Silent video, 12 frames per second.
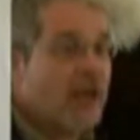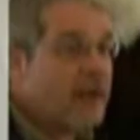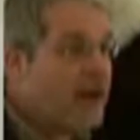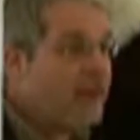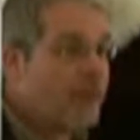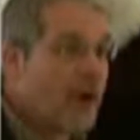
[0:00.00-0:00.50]

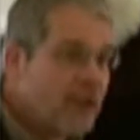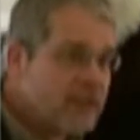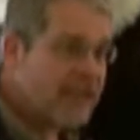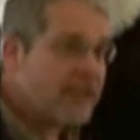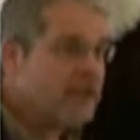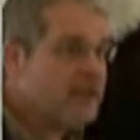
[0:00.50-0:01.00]
Now, bald
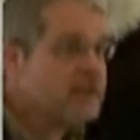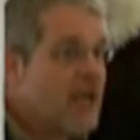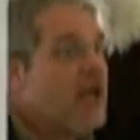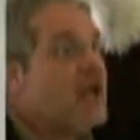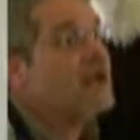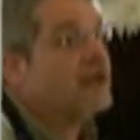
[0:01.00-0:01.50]
eagles
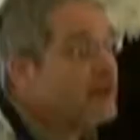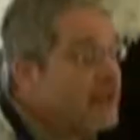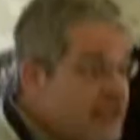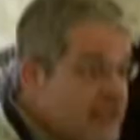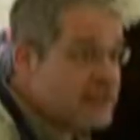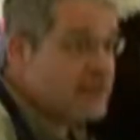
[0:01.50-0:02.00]
nearly
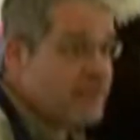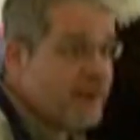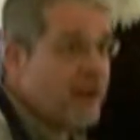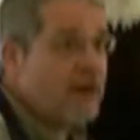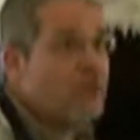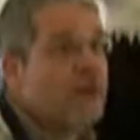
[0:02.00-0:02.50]

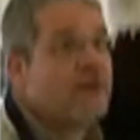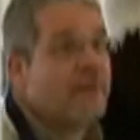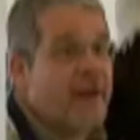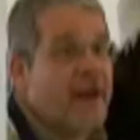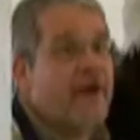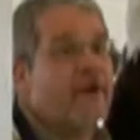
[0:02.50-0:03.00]
disappeared with the
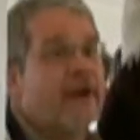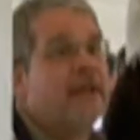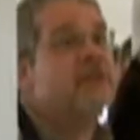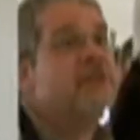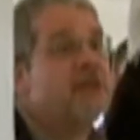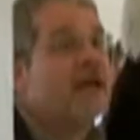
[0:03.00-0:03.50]

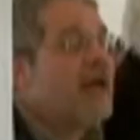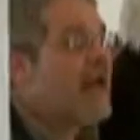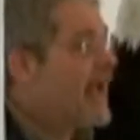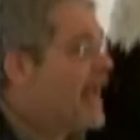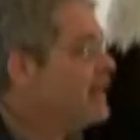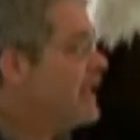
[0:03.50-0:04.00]
peregrines
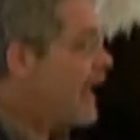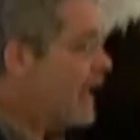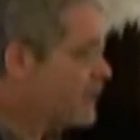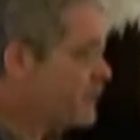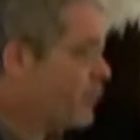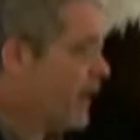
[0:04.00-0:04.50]
and the
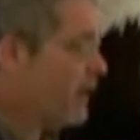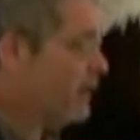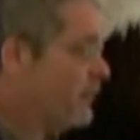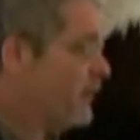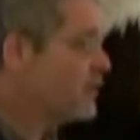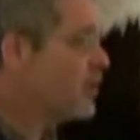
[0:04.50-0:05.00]
osprey or
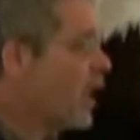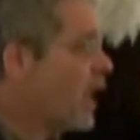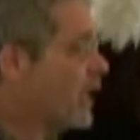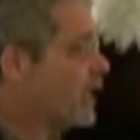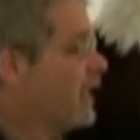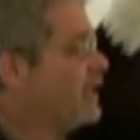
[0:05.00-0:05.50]

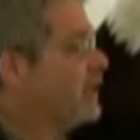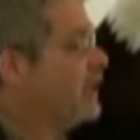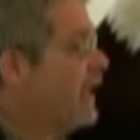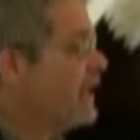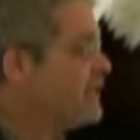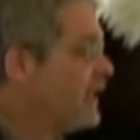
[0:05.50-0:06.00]
fishhawk in
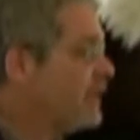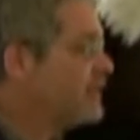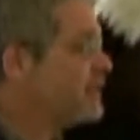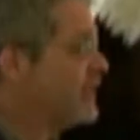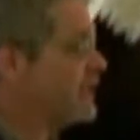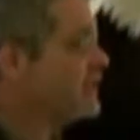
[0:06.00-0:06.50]
the
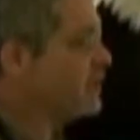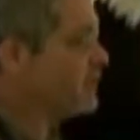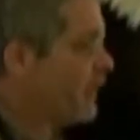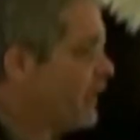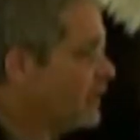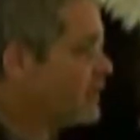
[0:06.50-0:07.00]
1960s
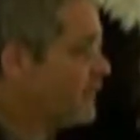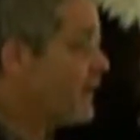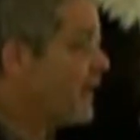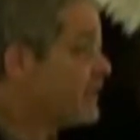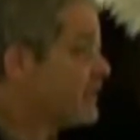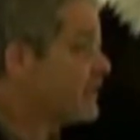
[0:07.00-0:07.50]
because of
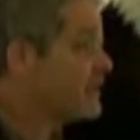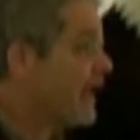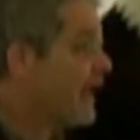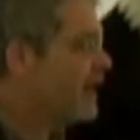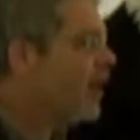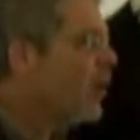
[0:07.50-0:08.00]

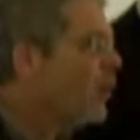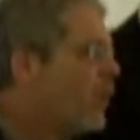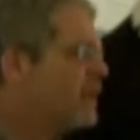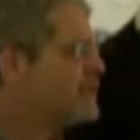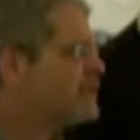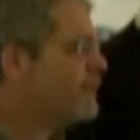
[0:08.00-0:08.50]
pesticide.
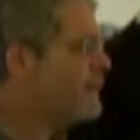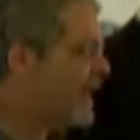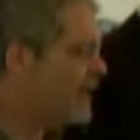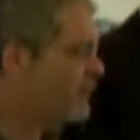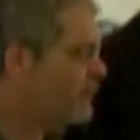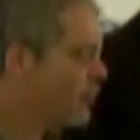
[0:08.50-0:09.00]
What is the
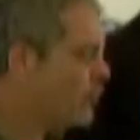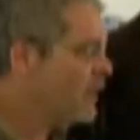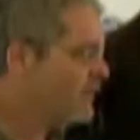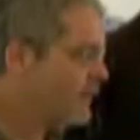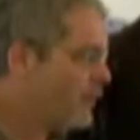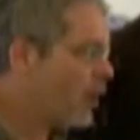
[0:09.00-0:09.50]
main food
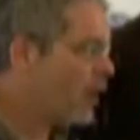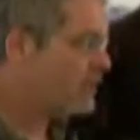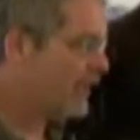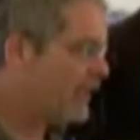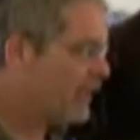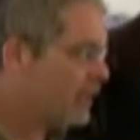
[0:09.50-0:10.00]
of a bald
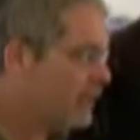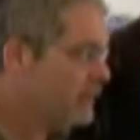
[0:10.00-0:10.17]
eagle?